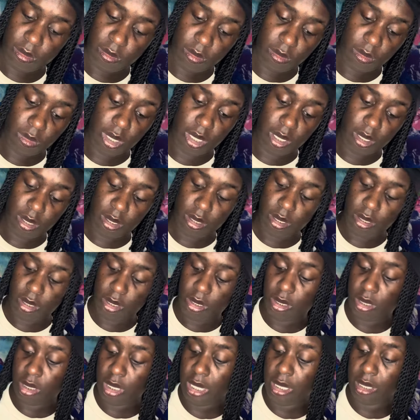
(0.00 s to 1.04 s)
Yeah, this
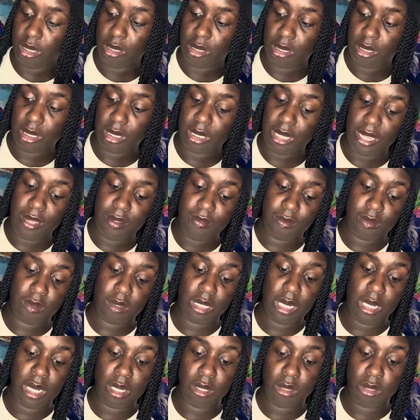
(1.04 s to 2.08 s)
child is safe.
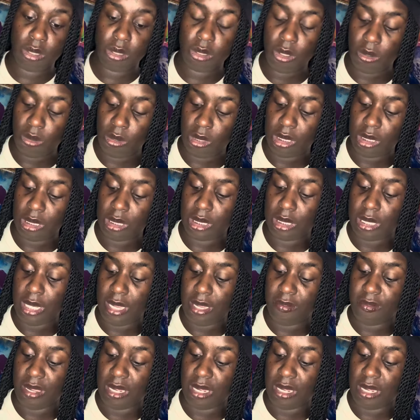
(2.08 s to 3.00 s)
Child's soul is safe.